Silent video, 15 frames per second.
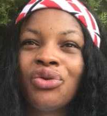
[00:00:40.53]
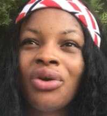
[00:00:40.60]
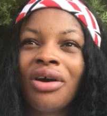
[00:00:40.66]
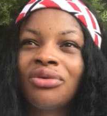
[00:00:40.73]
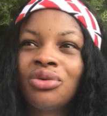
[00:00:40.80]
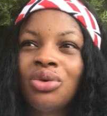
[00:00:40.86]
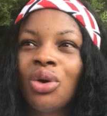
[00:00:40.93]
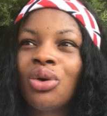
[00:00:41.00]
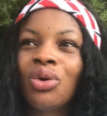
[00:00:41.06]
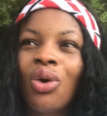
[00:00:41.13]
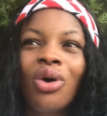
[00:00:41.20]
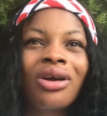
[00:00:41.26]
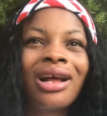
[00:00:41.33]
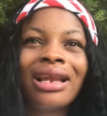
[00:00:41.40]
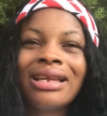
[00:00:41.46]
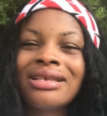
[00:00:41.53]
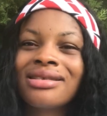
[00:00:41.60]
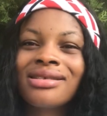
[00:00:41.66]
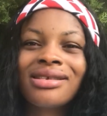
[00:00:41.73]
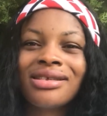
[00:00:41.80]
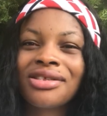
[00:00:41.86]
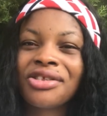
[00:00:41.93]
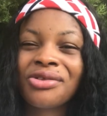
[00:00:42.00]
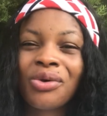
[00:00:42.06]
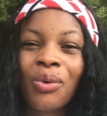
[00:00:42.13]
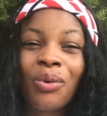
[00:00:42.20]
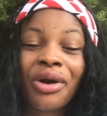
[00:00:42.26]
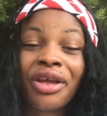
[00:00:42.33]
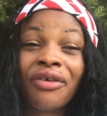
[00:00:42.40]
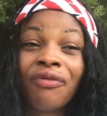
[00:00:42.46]
You have done all cleansing, it's not
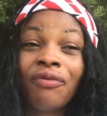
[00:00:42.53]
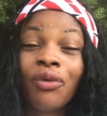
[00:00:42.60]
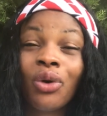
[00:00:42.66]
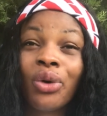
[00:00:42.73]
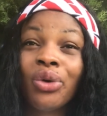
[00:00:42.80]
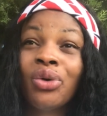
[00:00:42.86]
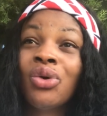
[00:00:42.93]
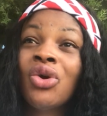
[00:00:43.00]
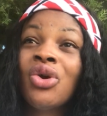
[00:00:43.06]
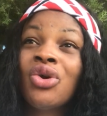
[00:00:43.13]
working for you.